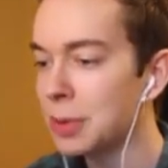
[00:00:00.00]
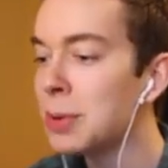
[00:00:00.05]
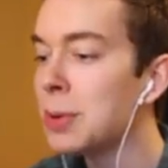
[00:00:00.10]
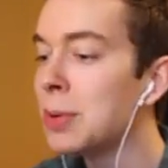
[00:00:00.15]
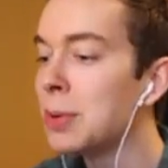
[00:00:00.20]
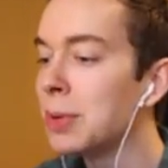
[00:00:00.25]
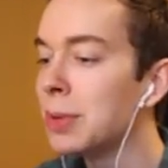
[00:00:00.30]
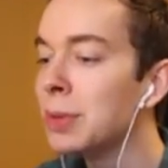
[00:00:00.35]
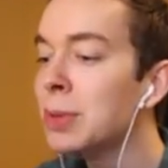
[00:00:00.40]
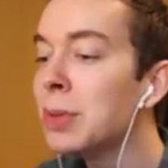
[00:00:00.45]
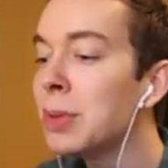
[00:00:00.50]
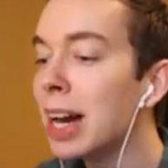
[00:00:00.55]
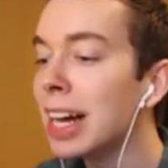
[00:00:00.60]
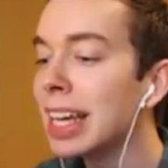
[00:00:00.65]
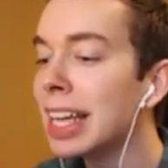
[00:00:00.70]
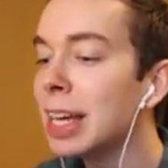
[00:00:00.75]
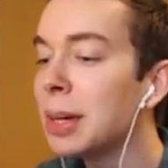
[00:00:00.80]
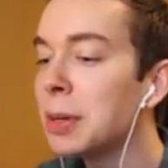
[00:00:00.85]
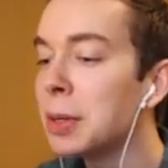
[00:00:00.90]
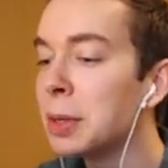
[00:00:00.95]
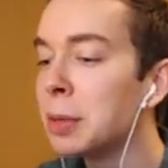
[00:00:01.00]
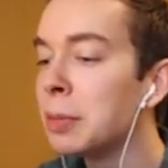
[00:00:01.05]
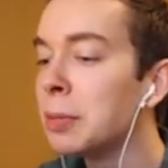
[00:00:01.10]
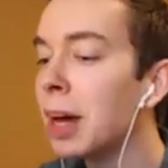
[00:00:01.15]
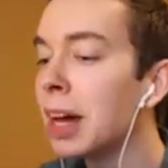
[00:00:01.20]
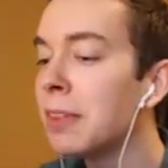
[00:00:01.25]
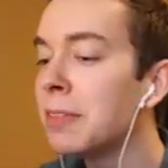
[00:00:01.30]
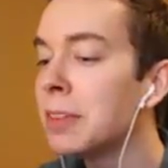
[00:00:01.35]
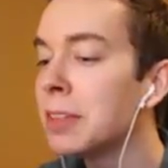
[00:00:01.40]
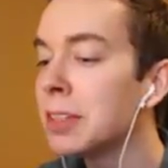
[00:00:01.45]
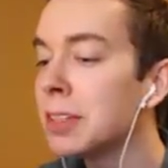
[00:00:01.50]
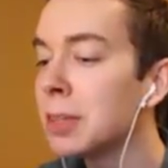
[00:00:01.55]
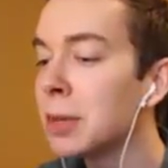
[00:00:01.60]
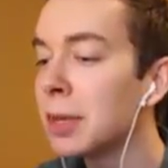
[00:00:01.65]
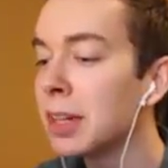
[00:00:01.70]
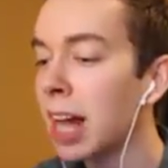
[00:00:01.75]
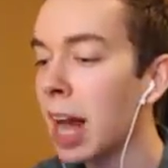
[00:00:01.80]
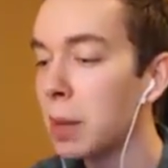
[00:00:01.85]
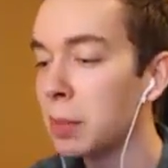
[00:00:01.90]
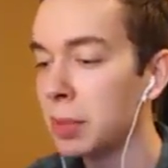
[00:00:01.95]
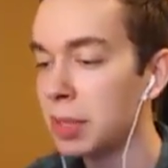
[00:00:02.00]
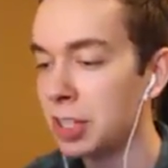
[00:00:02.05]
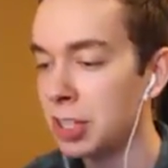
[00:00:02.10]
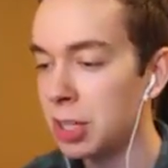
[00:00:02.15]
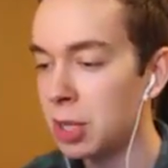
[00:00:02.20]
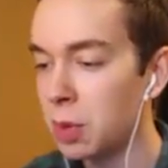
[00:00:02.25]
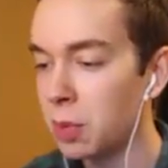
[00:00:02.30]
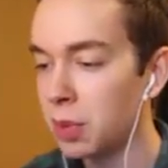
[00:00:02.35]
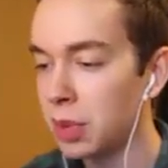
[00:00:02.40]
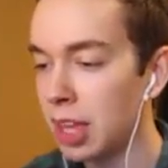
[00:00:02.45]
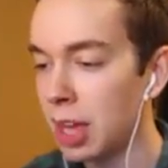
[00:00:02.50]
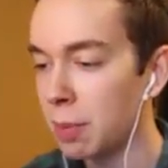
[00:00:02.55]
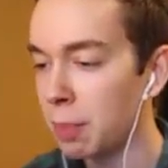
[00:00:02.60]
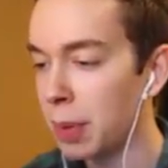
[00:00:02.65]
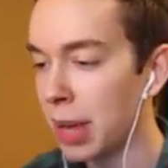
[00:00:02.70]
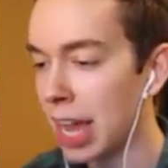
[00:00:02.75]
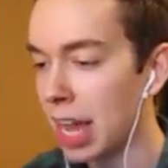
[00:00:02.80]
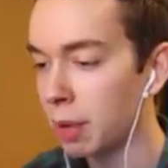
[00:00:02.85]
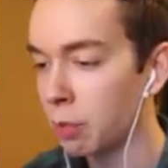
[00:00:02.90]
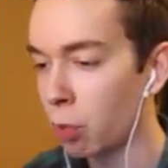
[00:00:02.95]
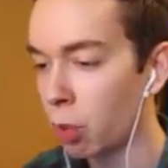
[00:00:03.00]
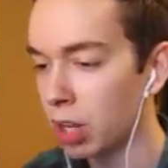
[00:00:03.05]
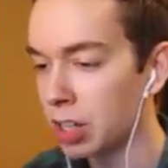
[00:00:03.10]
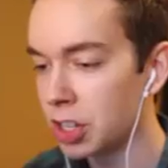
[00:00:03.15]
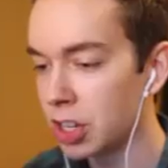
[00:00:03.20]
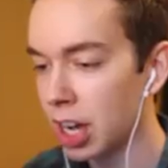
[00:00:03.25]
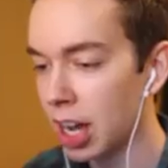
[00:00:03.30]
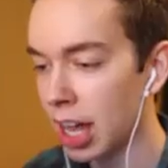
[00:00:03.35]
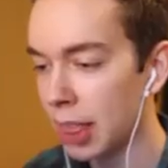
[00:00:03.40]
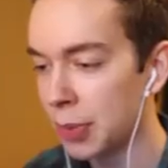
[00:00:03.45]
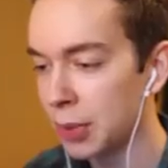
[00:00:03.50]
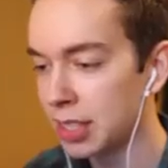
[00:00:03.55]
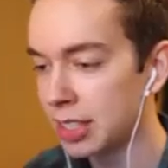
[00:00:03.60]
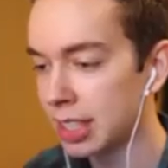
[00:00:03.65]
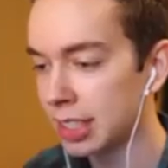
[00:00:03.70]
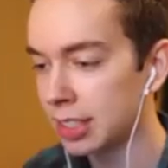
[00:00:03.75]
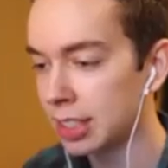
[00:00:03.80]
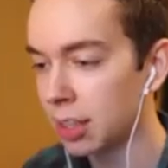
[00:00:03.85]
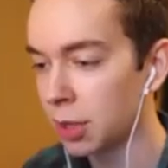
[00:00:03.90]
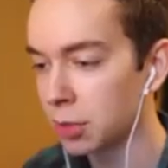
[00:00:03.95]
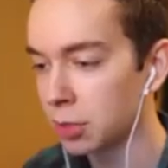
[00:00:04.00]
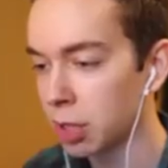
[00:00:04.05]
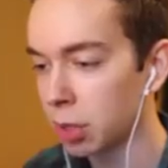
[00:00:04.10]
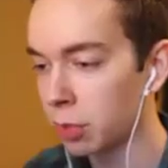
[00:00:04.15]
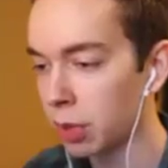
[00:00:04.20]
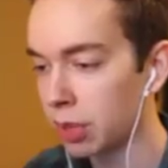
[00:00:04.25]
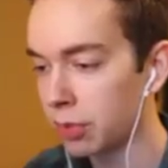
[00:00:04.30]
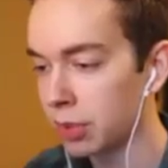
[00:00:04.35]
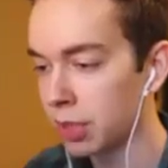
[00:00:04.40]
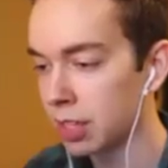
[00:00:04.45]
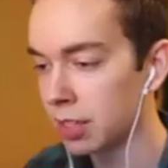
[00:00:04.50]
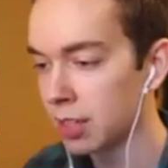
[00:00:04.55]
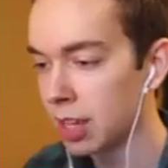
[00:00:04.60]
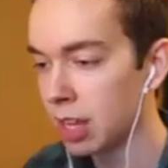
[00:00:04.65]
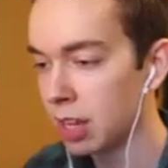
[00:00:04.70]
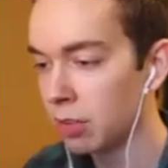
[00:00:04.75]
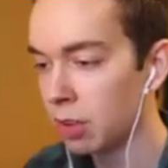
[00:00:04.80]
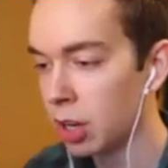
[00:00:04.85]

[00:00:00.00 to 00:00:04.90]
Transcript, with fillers: Ooh, I killed him! I feel so accomplished. You over there? Bam! One shot, 360 no scope. Ready for this?